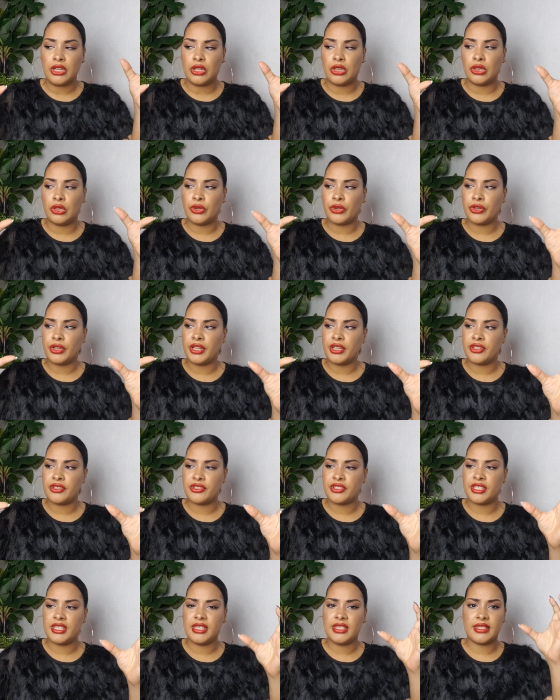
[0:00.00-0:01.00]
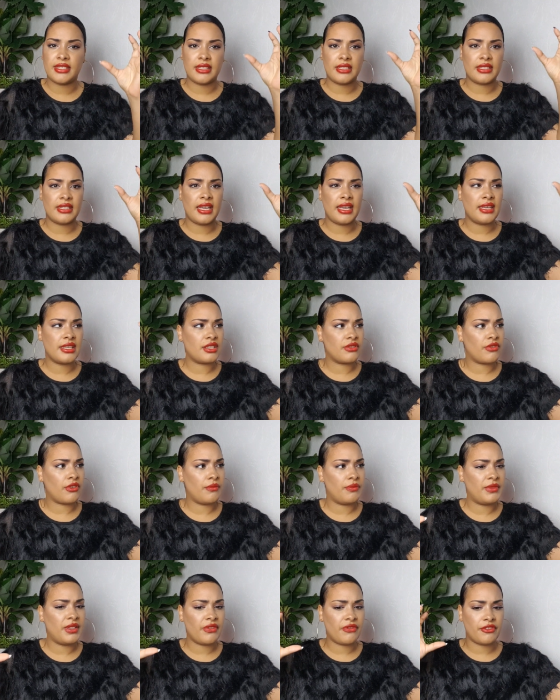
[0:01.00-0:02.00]
learning to see things
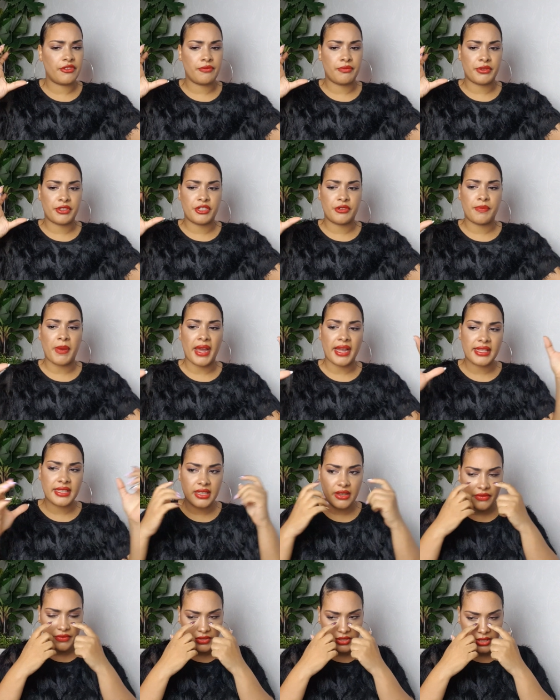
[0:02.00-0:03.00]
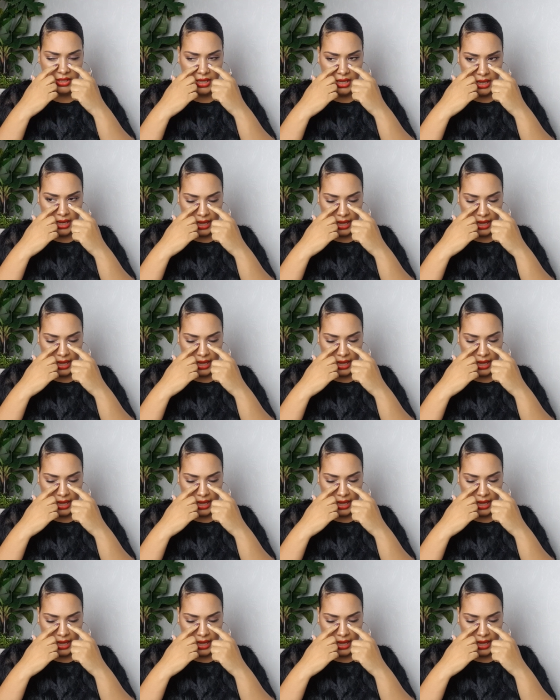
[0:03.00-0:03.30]
from different perspectives